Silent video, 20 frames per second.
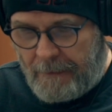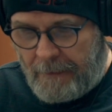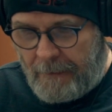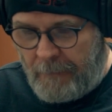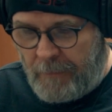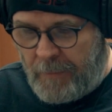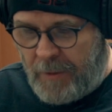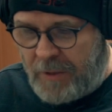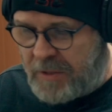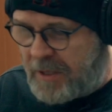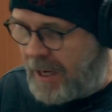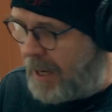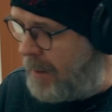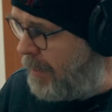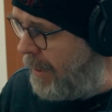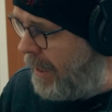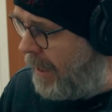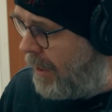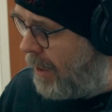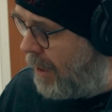this
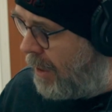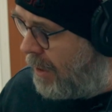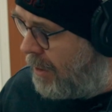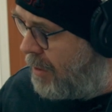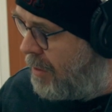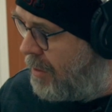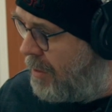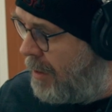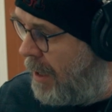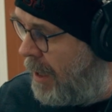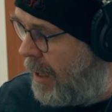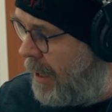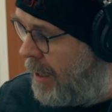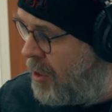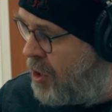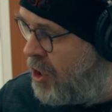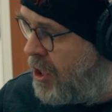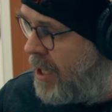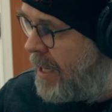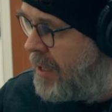company called
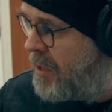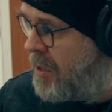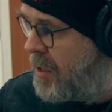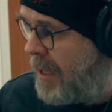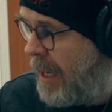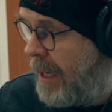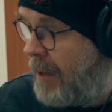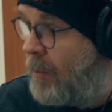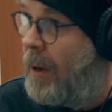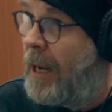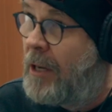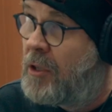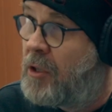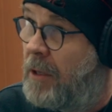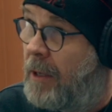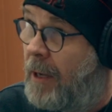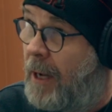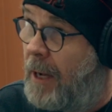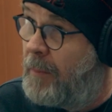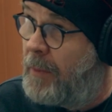Jetset, well, actually
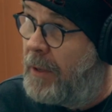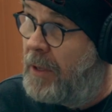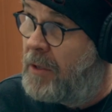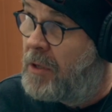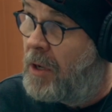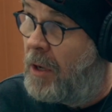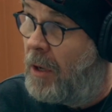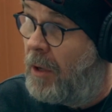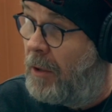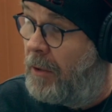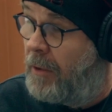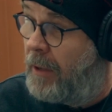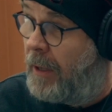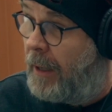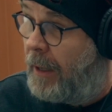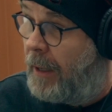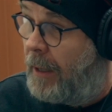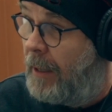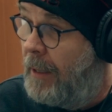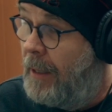the company's called
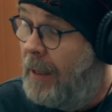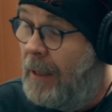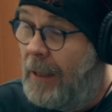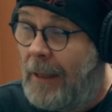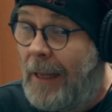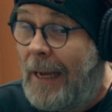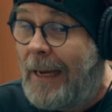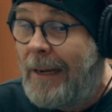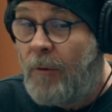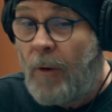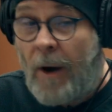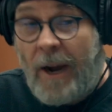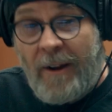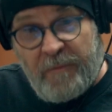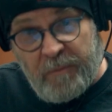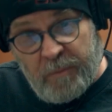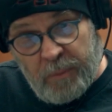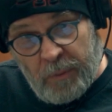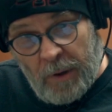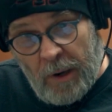
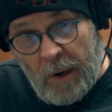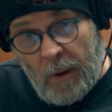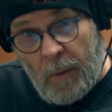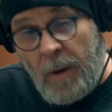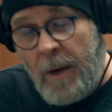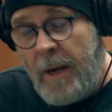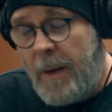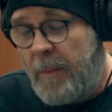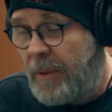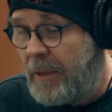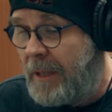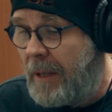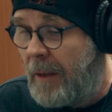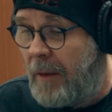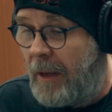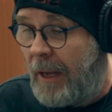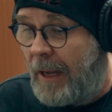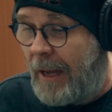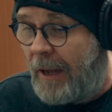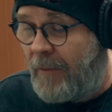Lightcraft Pro, but
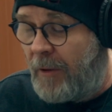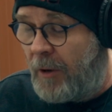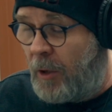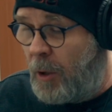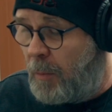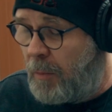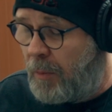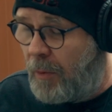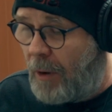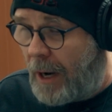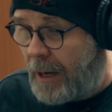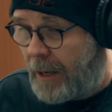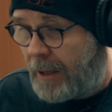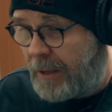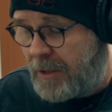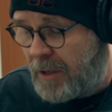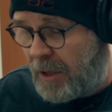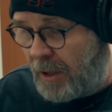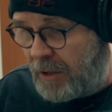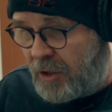they have a new
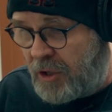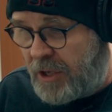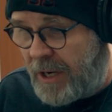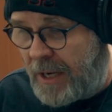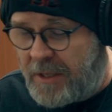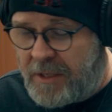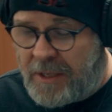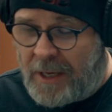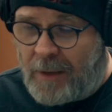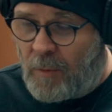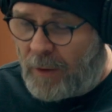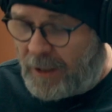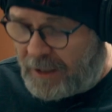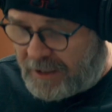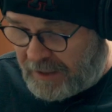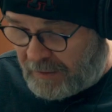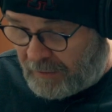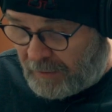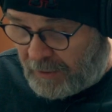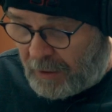product called Jetset,
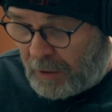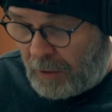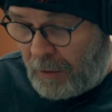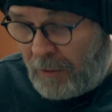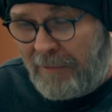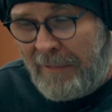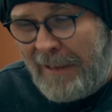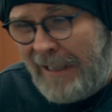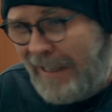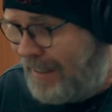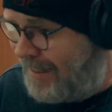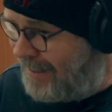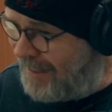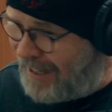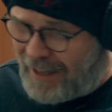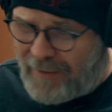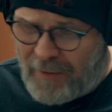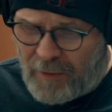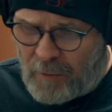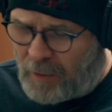relatively new,
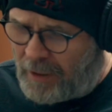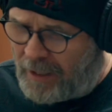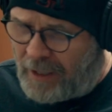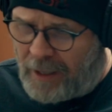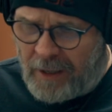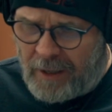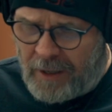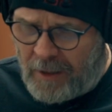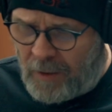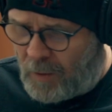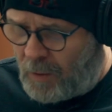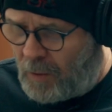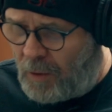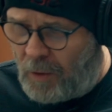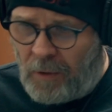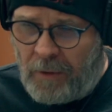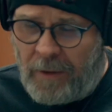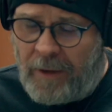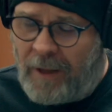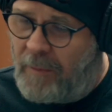not even really a year
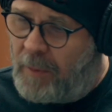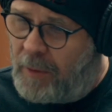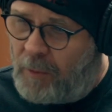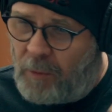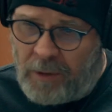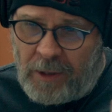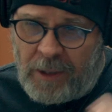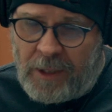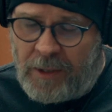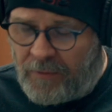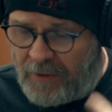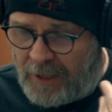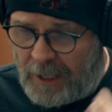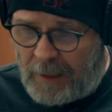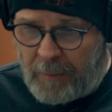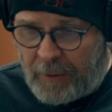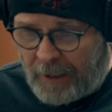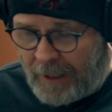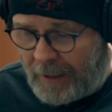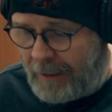old. They've been really
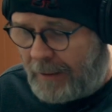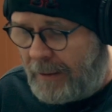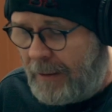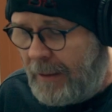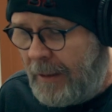developing it.